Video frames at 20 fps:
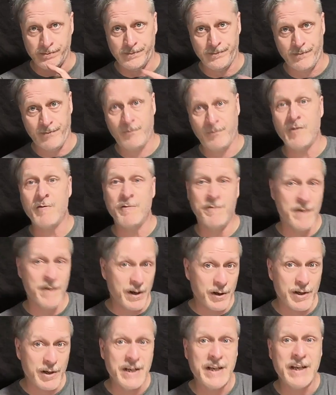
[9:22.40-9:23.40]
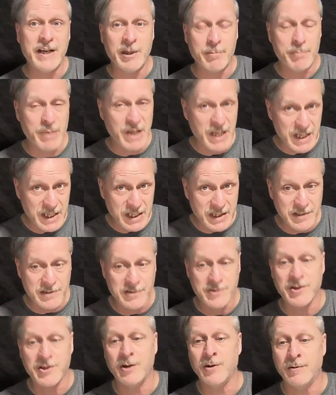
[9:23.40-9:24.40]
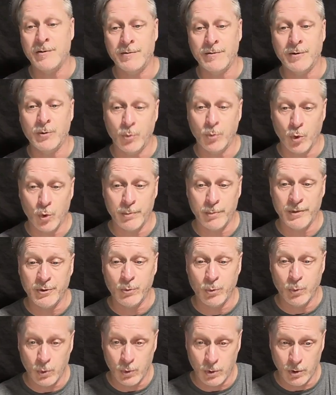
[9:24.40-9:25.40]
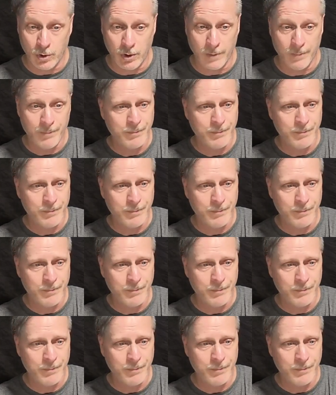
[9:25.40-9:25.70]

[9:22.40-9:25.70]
varying opinions of Roman rule,